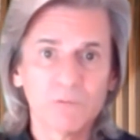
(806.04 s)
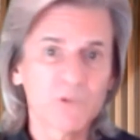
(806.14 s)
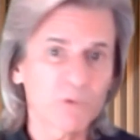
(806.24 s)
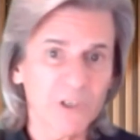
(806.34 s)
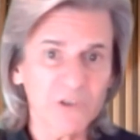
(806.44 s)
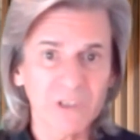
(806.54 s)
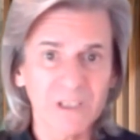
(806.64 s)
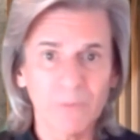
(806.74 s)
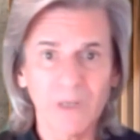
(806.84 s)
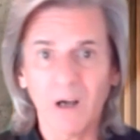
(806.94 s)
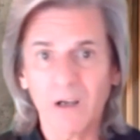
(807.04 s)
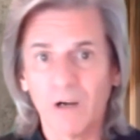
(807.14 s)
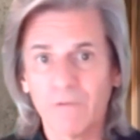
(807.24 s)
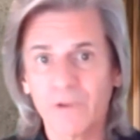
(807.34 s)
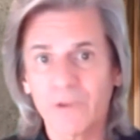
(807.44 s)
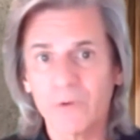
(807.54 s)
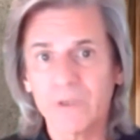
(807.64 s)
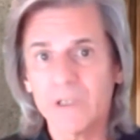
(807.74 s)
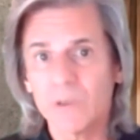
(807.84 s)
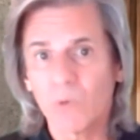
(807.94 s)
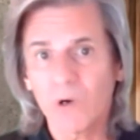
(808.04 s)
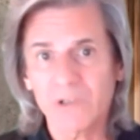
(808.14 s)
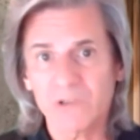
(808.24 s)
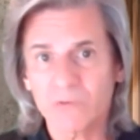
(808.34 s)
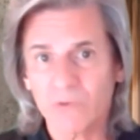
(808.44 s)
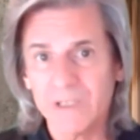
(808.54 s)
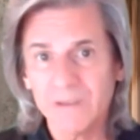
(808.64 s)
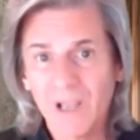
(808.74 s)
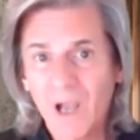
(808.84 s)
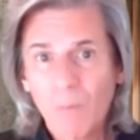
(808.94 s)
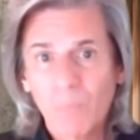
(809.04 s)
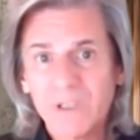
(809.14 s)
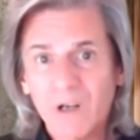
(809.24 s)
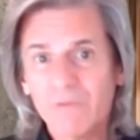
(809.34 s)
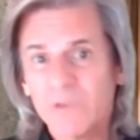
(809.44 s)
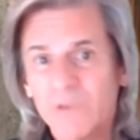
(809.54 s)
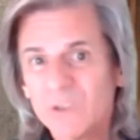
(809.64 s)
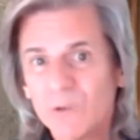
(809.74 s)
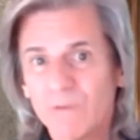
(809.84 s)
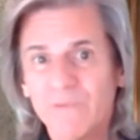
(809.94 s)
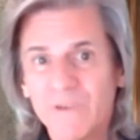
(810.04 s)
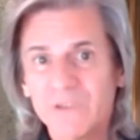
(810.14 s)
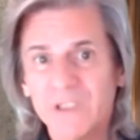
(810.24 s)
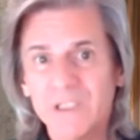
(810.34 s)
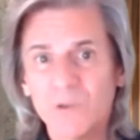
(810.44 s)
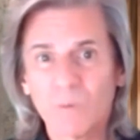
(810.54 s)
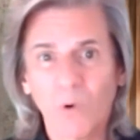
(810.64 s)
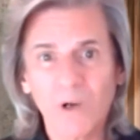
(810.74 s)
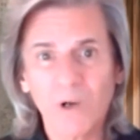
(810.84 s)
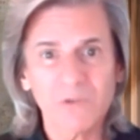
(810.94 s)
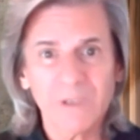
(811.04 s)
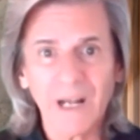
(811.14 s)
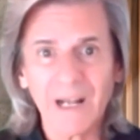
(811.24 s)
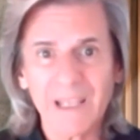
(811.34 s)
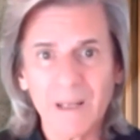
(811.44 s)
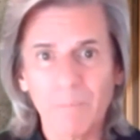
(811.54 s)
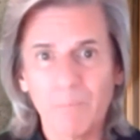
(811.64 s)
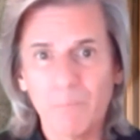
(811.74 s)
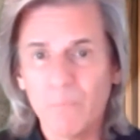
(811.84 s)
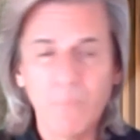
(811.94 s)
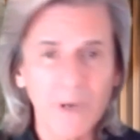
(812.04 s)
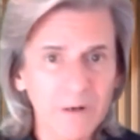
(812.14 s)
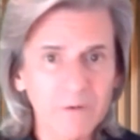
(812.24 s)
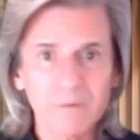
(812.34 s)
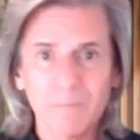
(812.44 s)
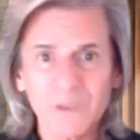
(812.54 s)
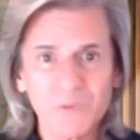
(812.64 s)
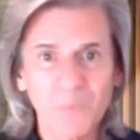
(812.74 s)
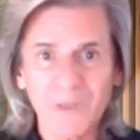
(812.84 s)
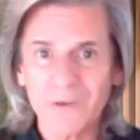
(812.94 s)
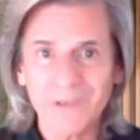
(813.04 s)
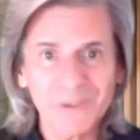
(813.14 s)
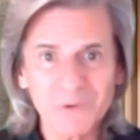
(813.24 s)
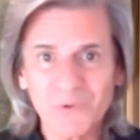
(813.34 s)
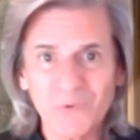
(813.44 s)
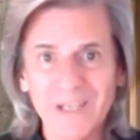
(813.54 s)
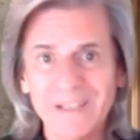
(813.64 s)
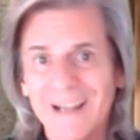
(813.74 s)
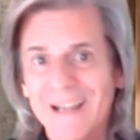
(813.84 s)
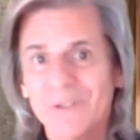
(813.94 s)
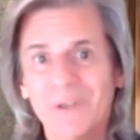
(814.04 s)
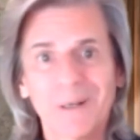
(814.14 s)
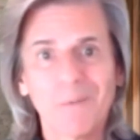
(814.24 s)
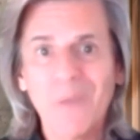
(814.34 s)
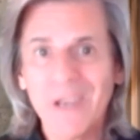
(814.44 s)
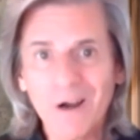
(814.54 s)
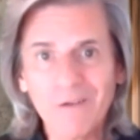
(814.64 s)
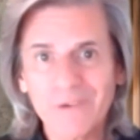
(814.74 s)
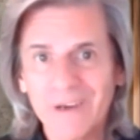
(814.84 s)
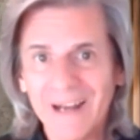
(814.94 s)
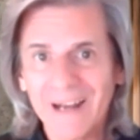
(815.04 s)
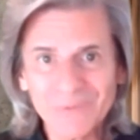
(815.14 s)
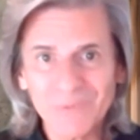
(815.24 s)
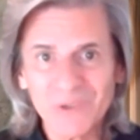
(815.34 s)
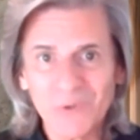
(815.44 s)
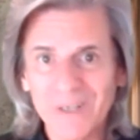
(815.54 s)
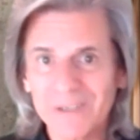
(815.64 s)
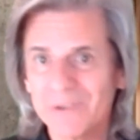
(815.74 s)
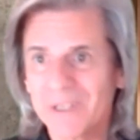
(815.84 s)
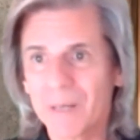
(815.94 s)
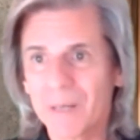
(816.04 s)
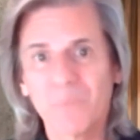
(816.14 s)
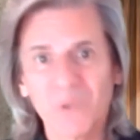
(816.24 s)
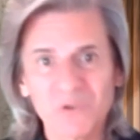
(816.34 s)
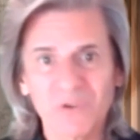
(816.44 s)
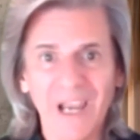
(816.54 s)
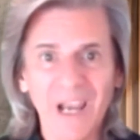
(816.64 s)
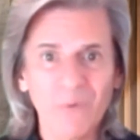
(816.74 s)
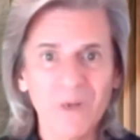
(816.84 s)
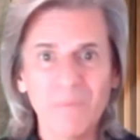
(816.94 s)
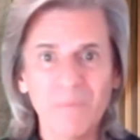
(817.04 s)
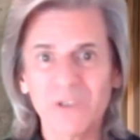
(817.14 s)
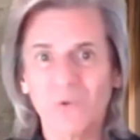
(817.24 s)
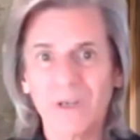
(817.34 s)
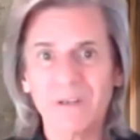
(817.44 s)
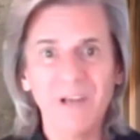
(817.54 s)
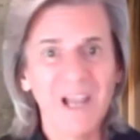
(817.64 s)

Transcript: traditionally, we all go for 30-year mortgages, right? But if you can do a 15-year mortgage, you got to get a much better interest rate. You're going to pay off your house much quicker. You're going to build your equity much quicker,